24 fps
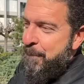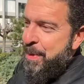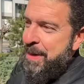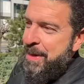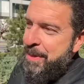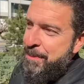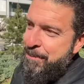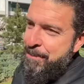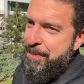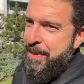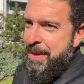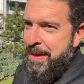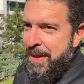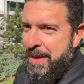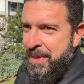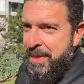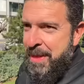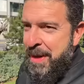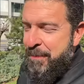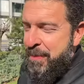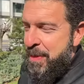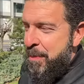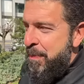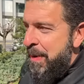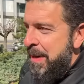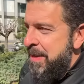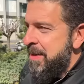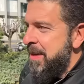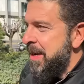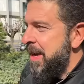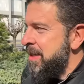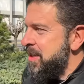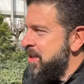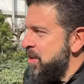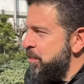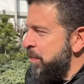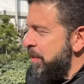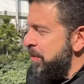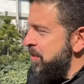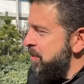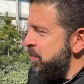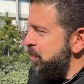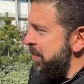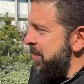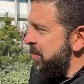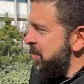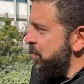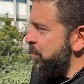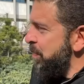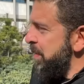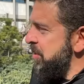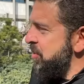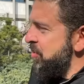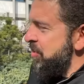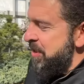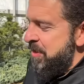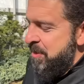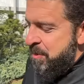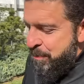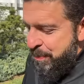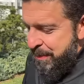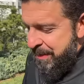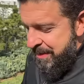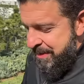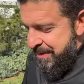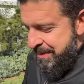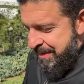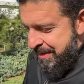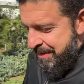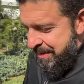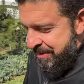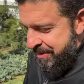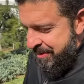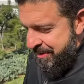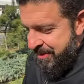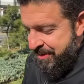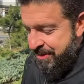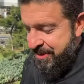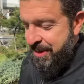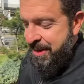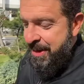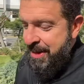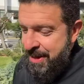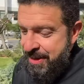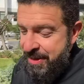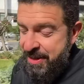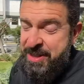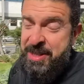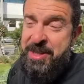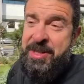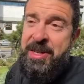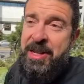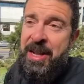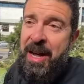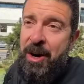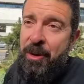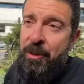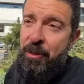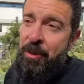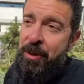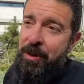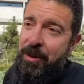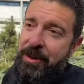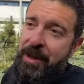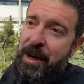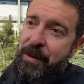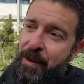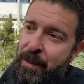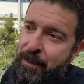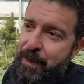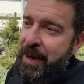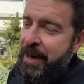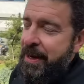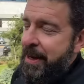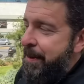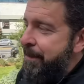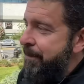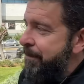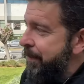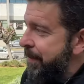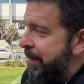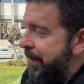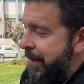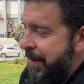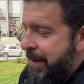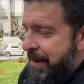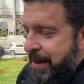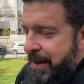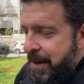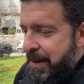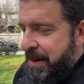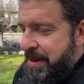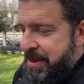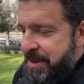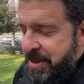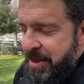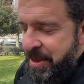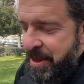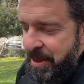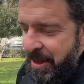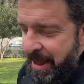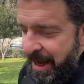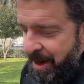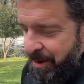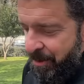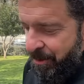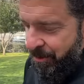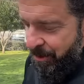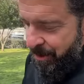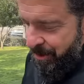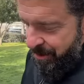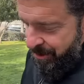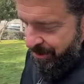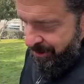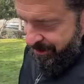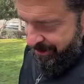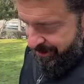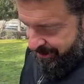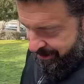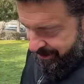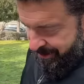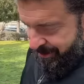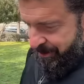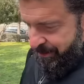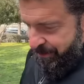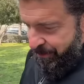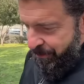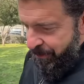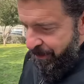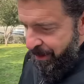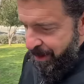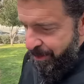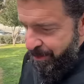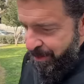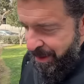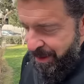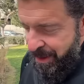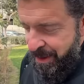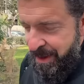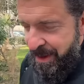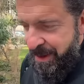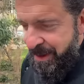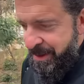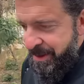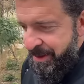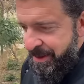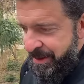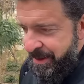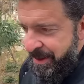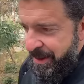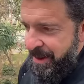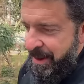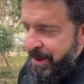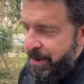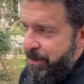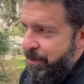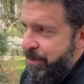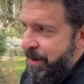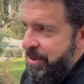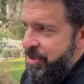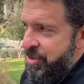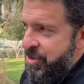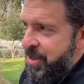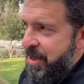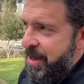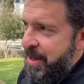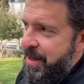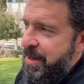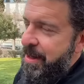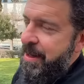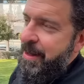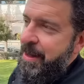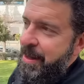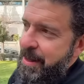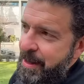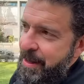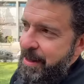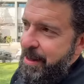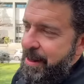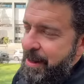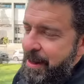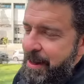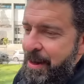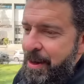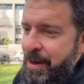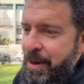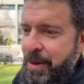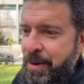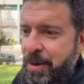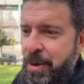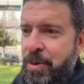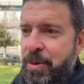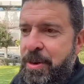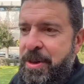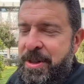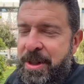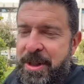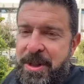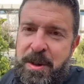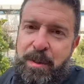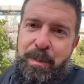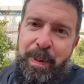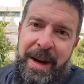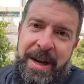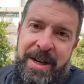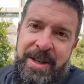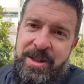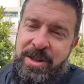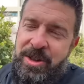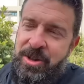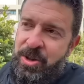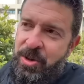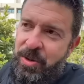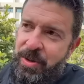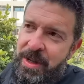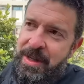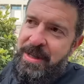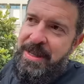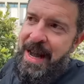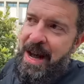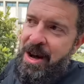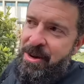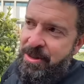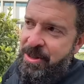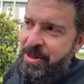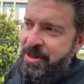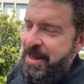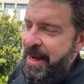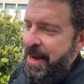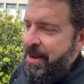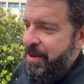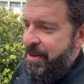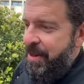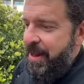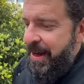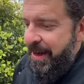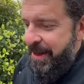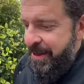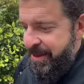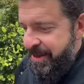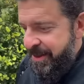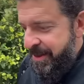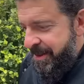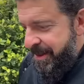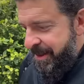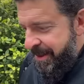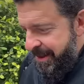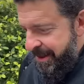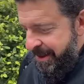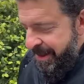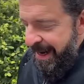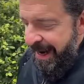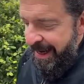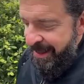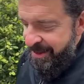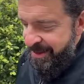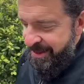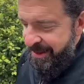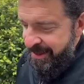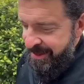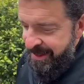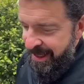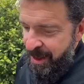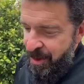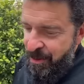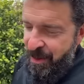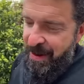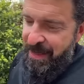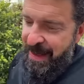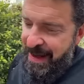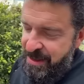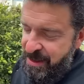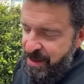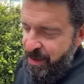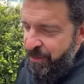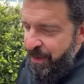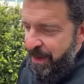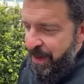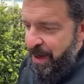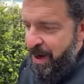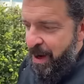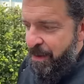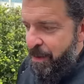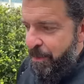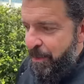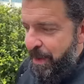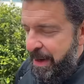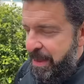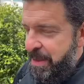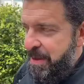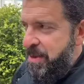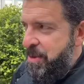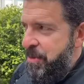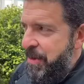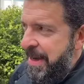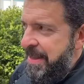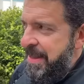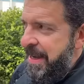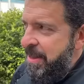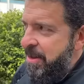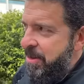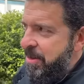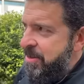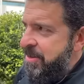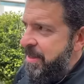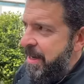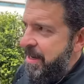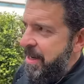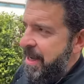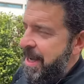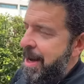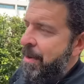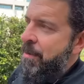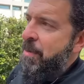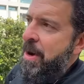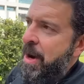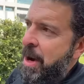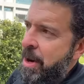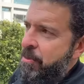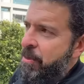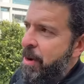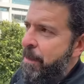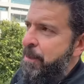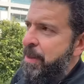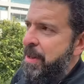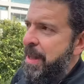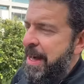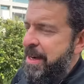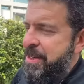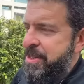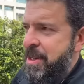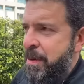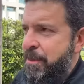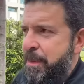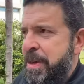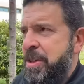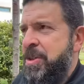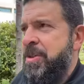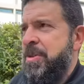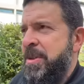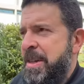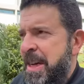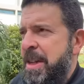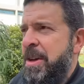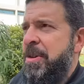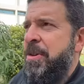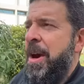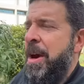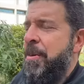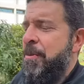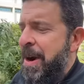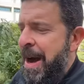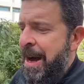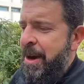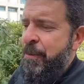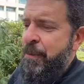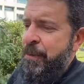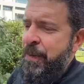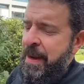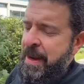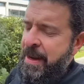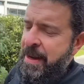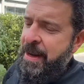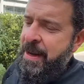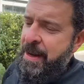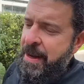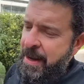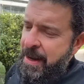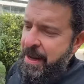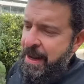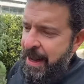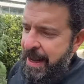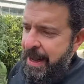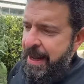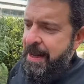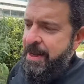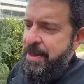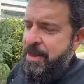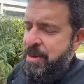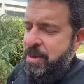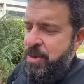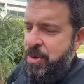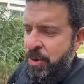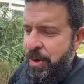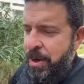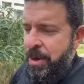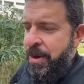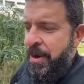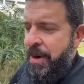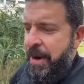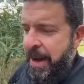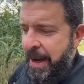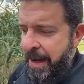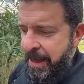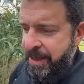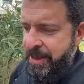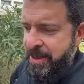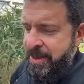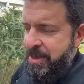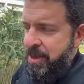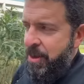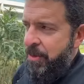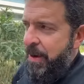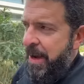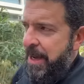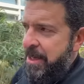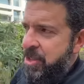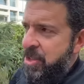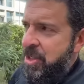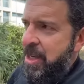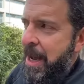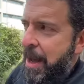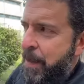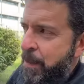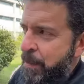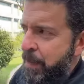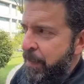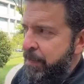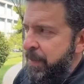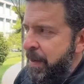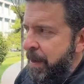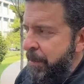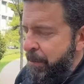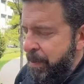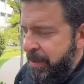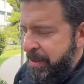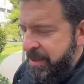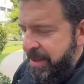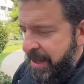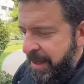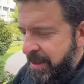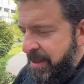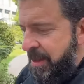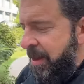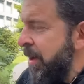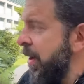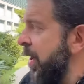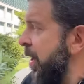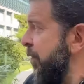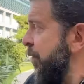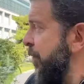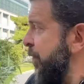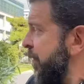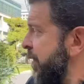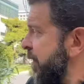but it left the Pentagon spokesman speechless. But this is clown world, everybody. This is clown world from this Russia nukes in space shooting down satellites nonsense. Anyway, that's the video, everybody. TheDuran.locals.com. We are on Rumble, Odyssey, BitChute, Telegram, Rockfin, and Twitter, X, Duran Shop, 15% off